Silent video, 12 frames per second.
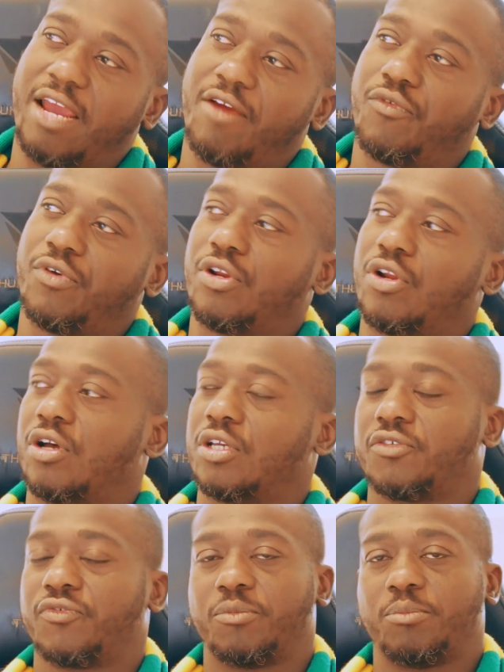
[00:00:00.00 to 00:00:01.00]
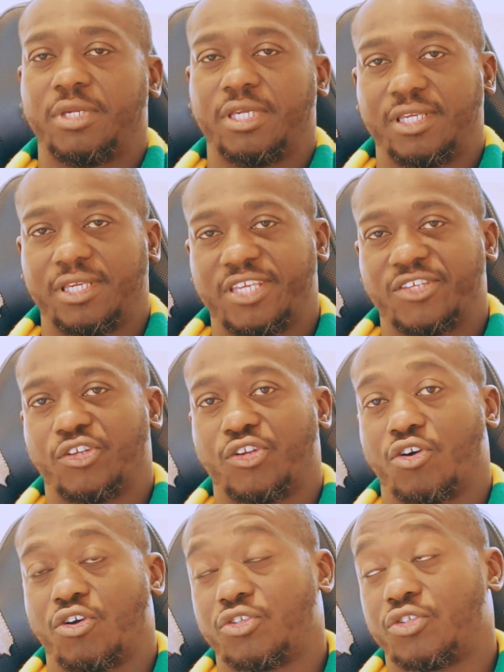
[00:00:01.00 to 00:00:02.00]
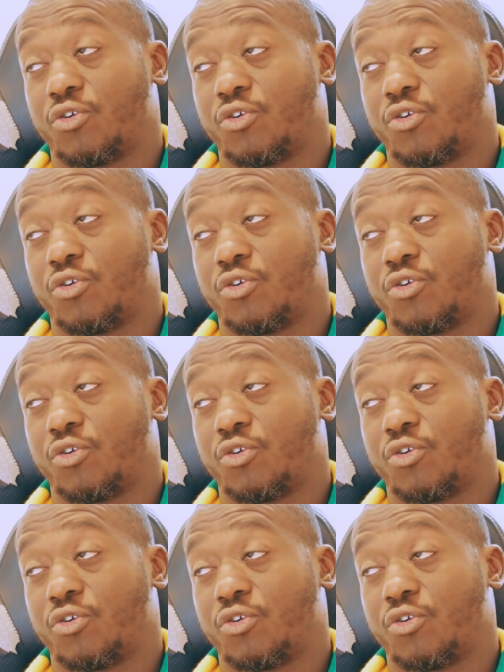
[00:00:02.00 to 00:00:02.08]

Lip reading: every loss for me is a loss.